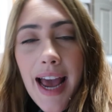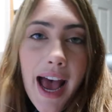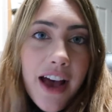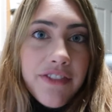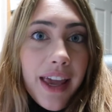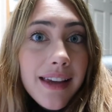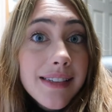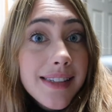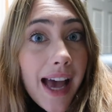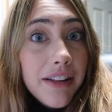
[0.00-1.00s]
have a
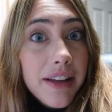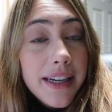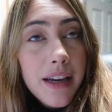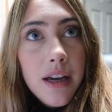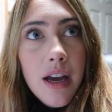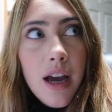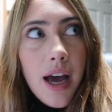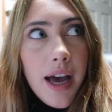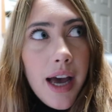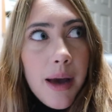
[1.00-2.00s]
salad.
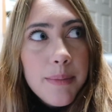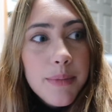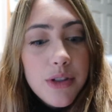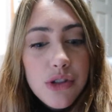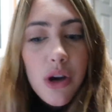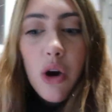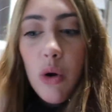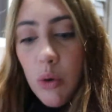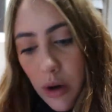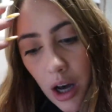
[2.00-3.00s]
Um,
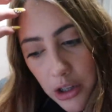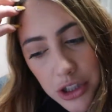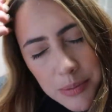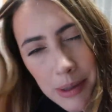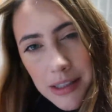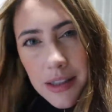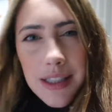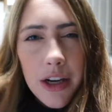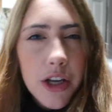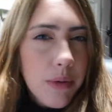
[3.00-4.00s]
so I'll just basically
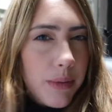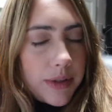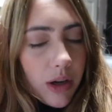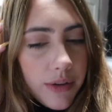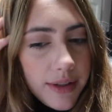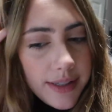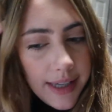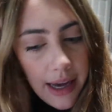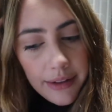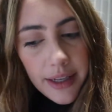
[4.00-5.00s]
tell you what was on this
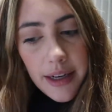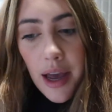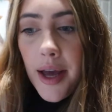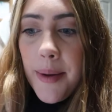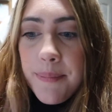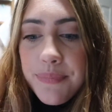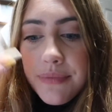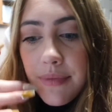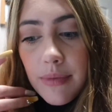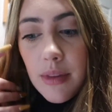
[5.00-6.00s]
salad. Um,
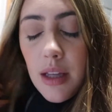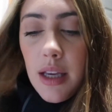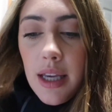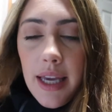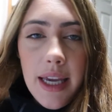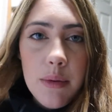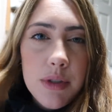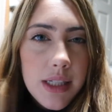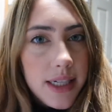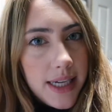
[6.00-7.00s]
it
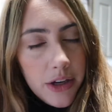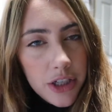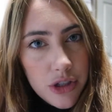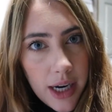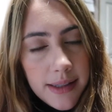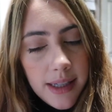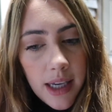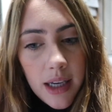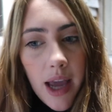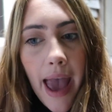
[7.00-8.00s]
was an Italian
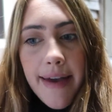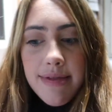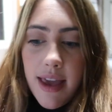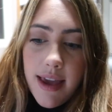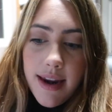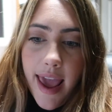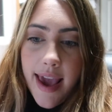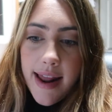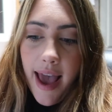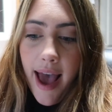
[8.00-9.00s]
dressing and then
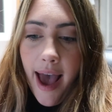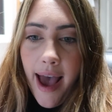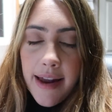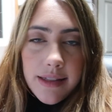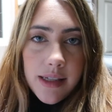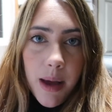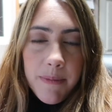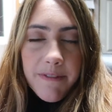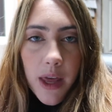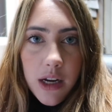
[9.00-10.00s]
it had
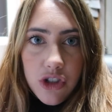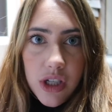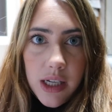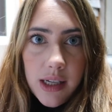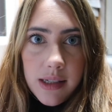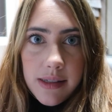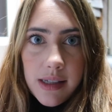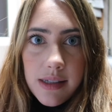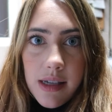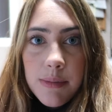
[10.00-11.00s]
some feta cheese,
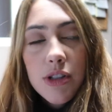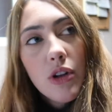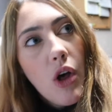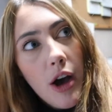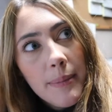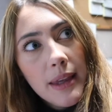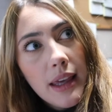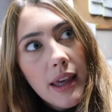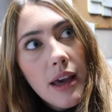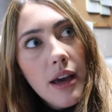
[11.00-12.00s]
some
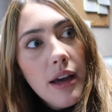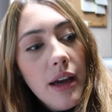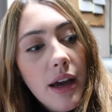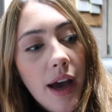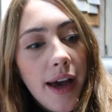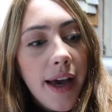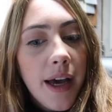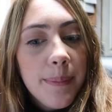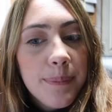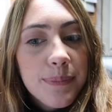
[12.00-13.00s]
salami,
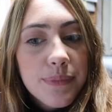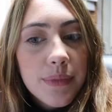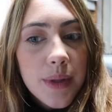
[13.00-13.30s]
um,